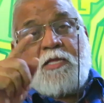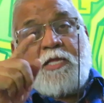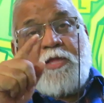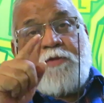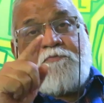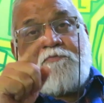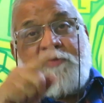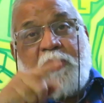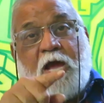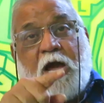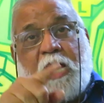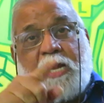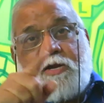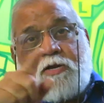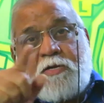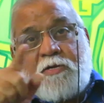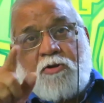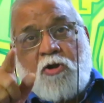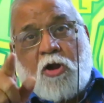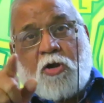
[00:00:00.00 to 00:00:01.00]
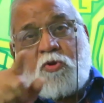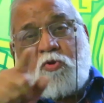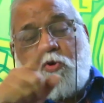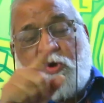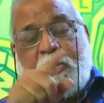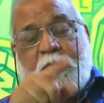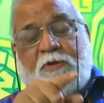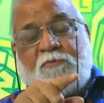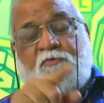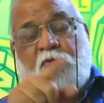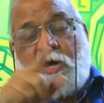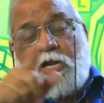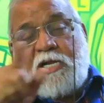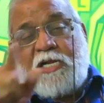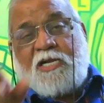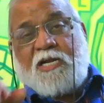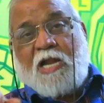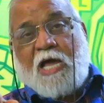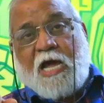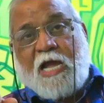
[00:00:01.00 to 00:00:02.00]
If we are not going to fall
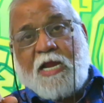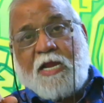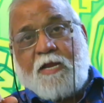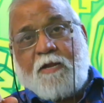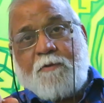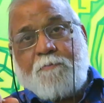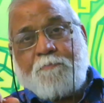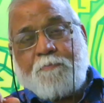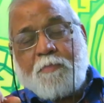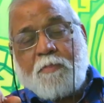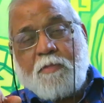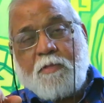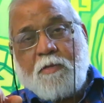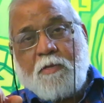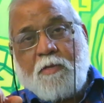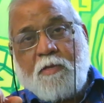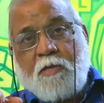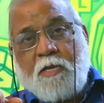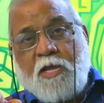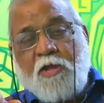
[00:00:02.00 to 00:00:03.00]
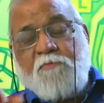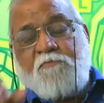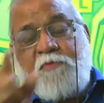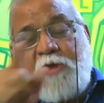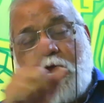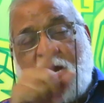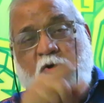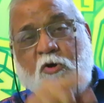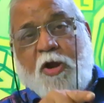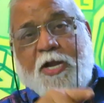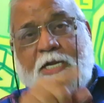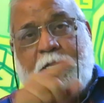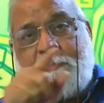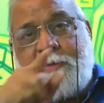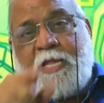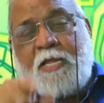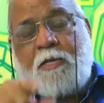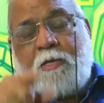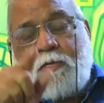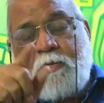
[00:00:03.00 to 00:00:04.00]
in line, if we are going to
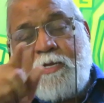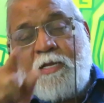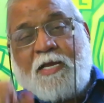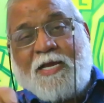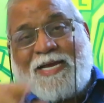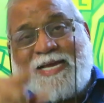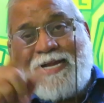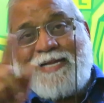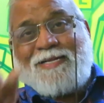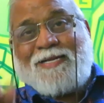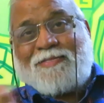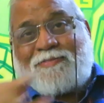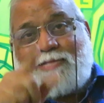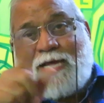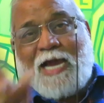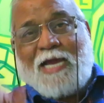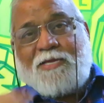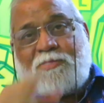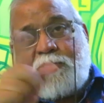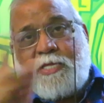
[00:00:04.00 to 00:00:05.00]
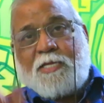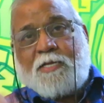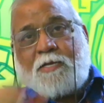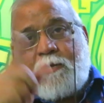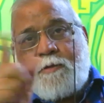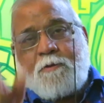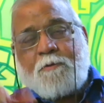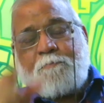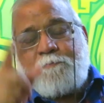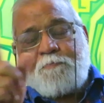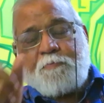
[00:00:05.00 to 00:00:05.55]
be criticizing